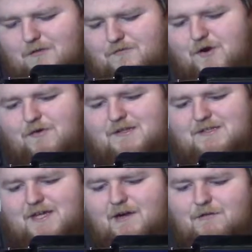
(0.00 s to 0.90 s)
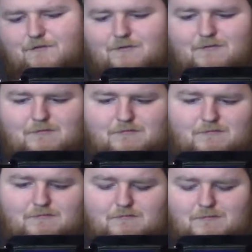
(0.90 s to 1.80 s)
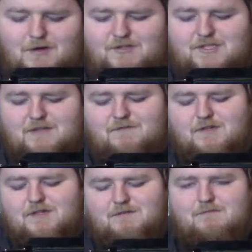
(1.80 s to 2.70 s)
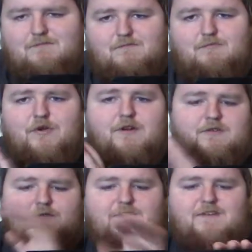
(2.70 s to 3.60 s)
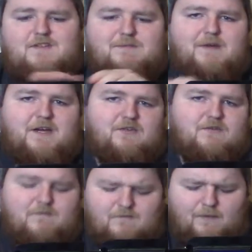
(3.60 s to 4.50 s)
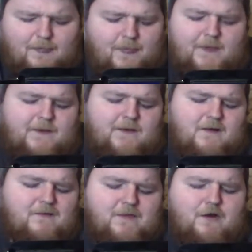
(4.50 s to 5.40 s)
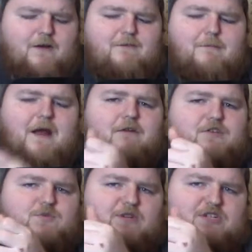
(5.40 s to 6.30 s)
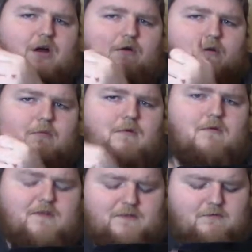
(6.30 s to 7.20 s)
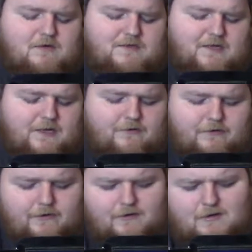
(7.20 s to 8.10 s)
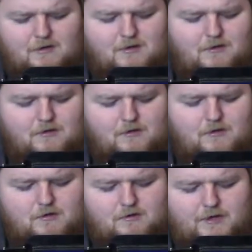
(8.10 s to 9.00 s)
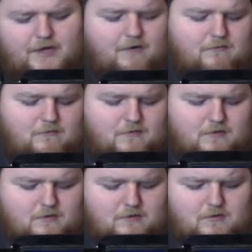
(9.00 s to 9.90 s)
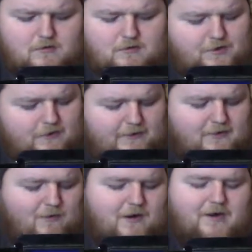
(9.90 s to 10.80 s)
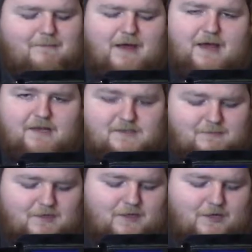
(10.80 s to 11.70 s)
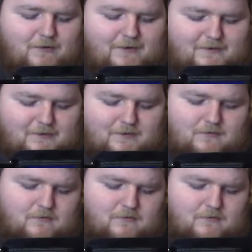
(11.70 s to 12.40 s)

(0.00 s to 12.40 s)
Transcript: throwing this out for most of the printers within the spectrum, they don't have a power switch on them. This one doesn't either. Now, you don't have to wire any mains, but you do have to